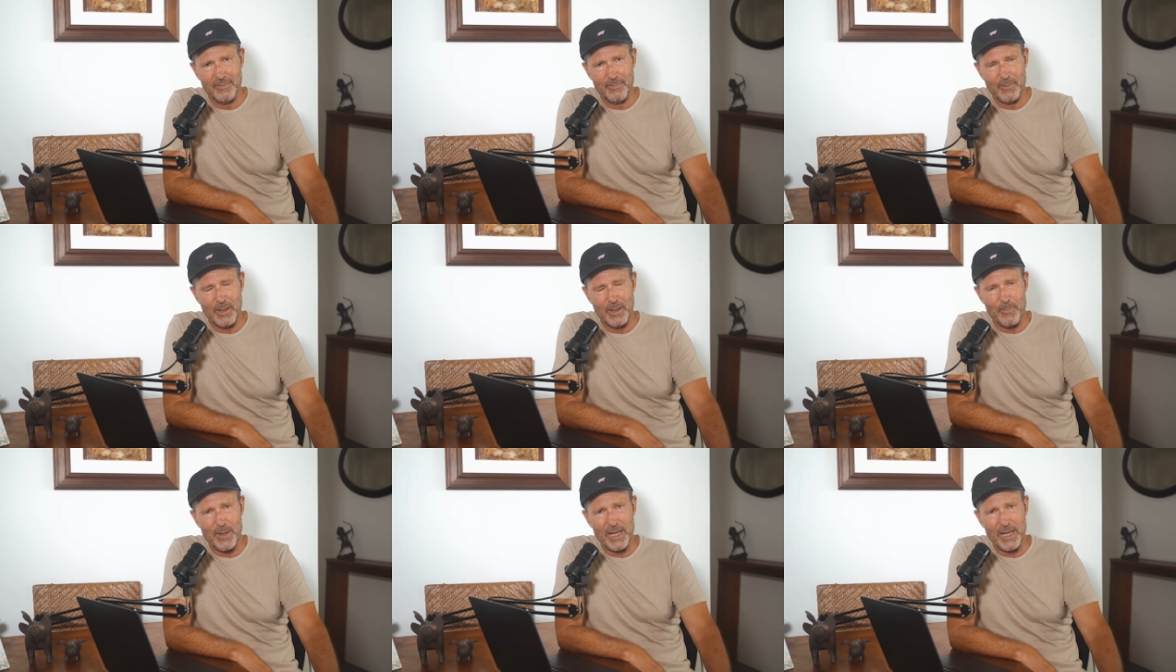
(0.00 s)

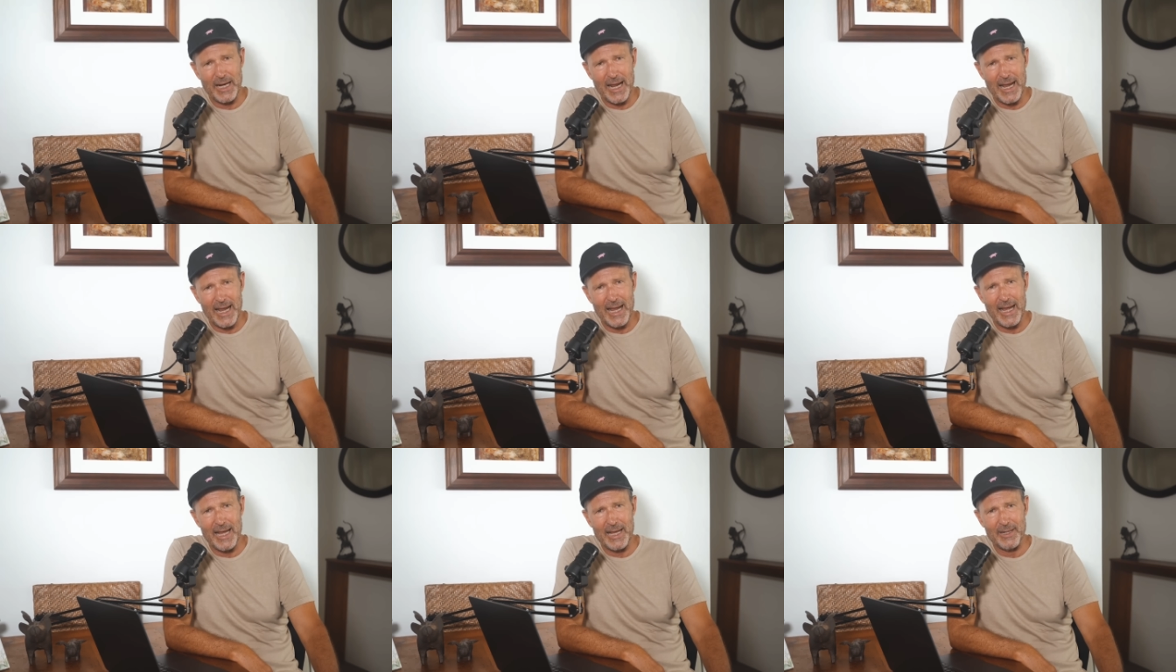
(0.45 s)
the better
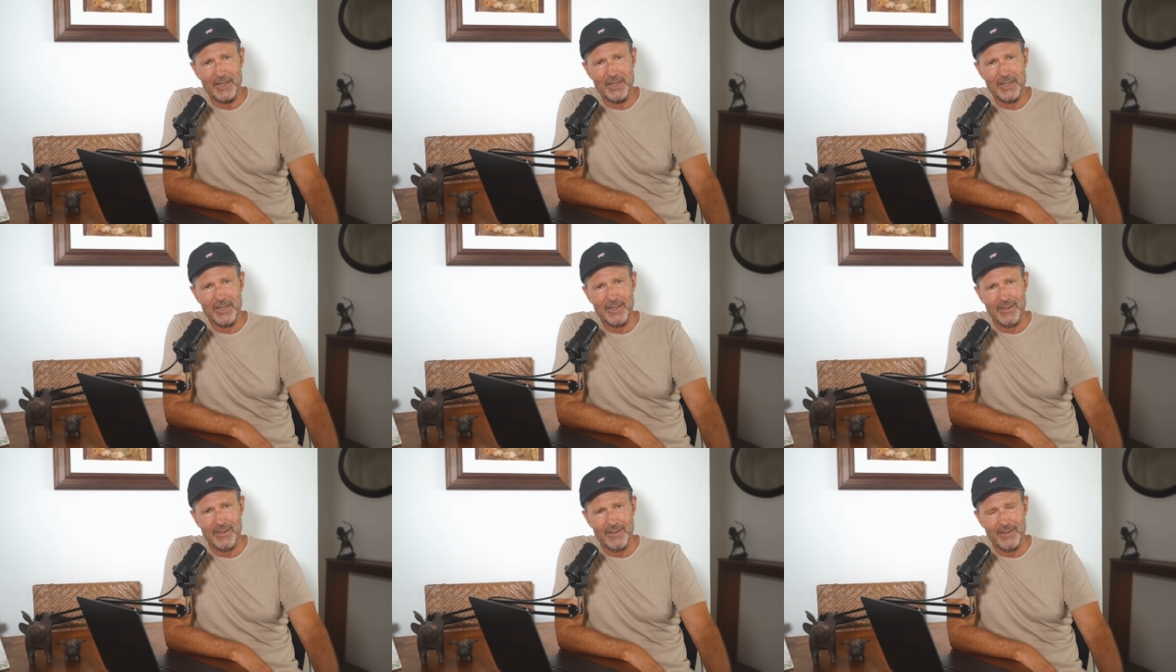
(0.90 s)
hand
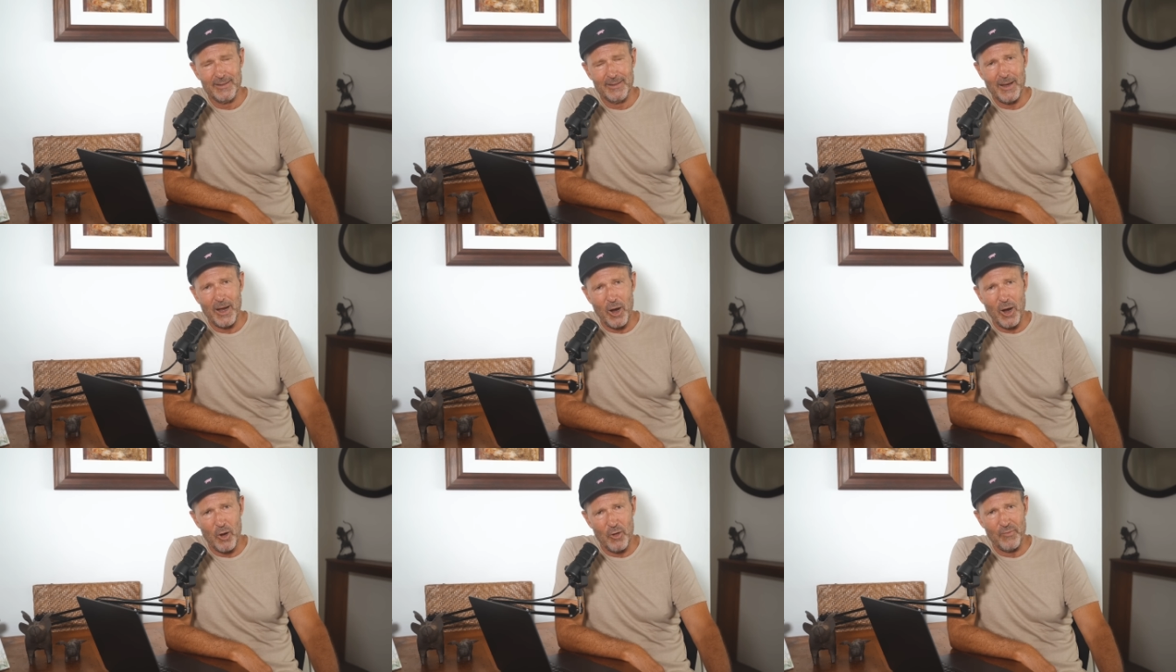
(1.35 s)

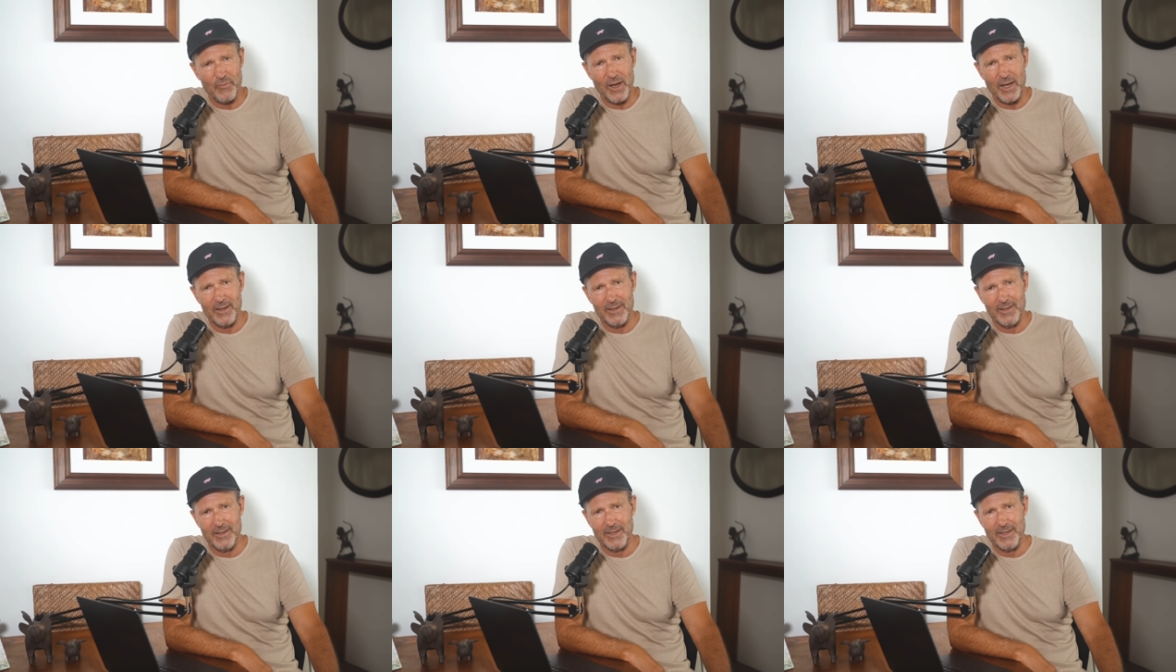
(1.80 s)
over